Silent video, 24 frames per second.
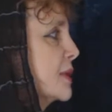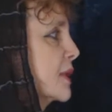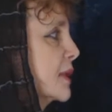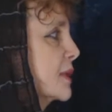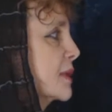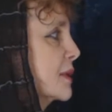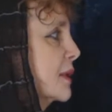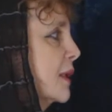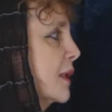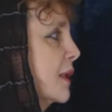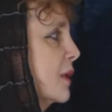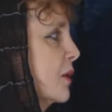
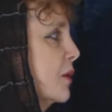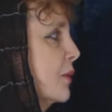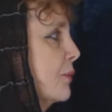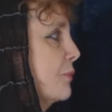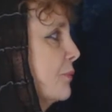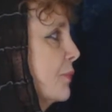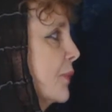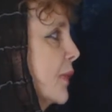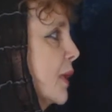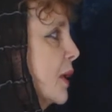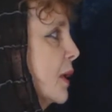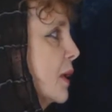sextile
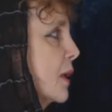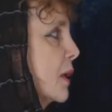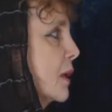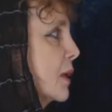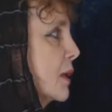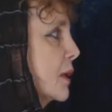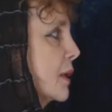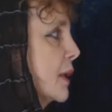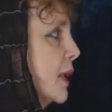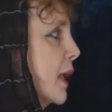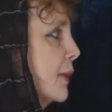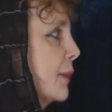
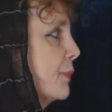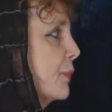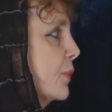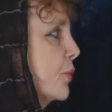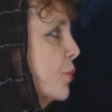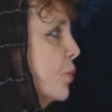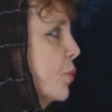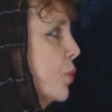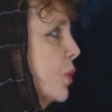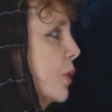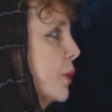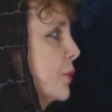
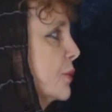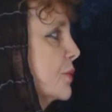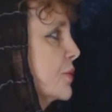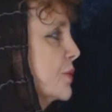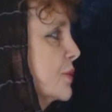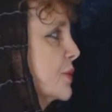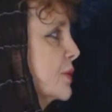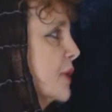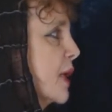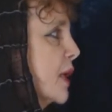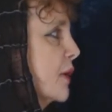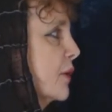Capricorn,
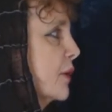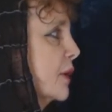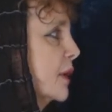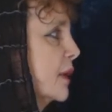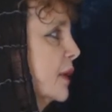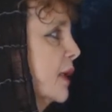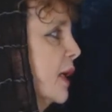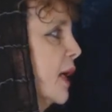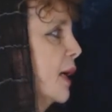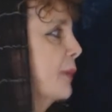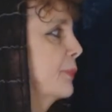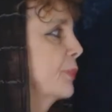Saturn and
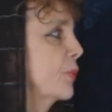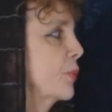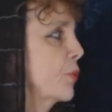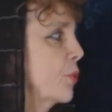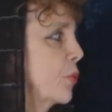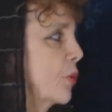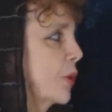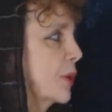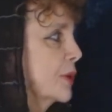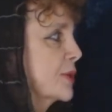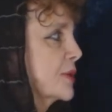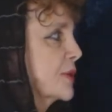
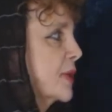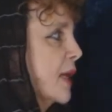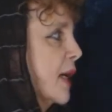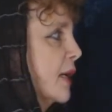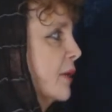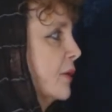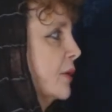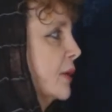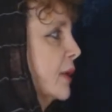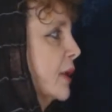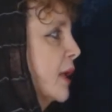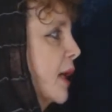Capricorn,
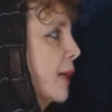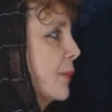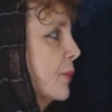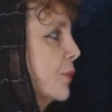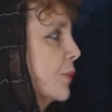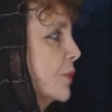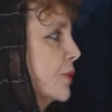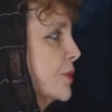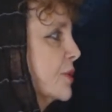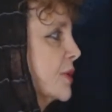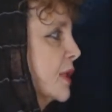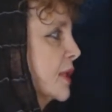Saturn and
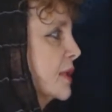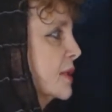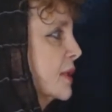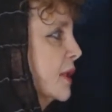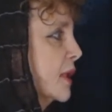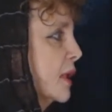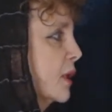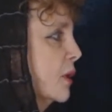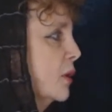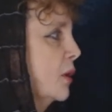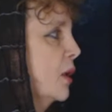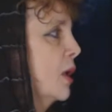Capricorn,
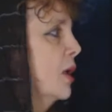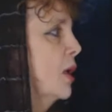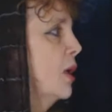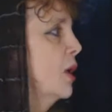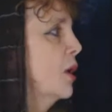sextile